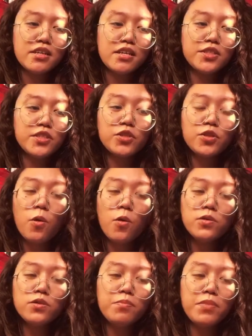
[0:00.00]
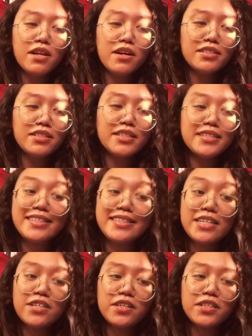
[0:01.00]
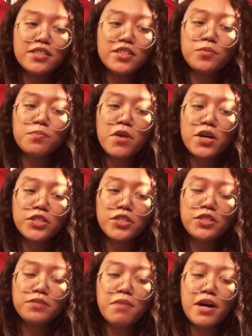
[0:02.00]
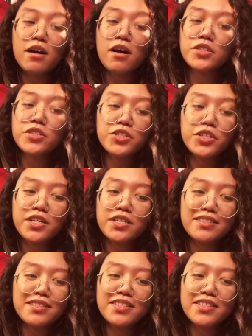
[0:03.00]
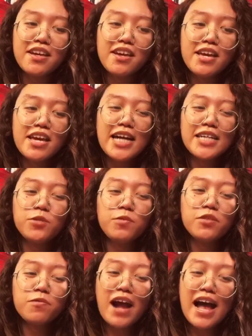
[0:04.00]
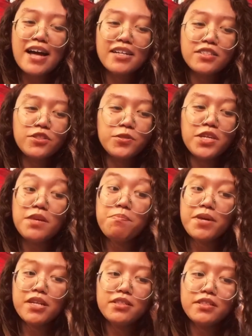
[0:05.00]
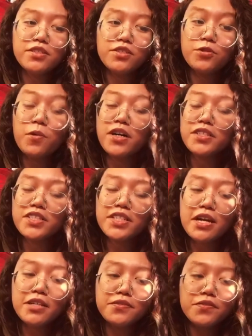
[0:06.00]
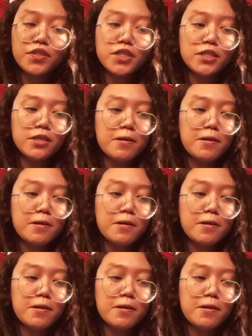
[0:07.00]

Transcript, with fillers: its cold blood a secret smudged by our skirts as we ran to keep it to ourselves.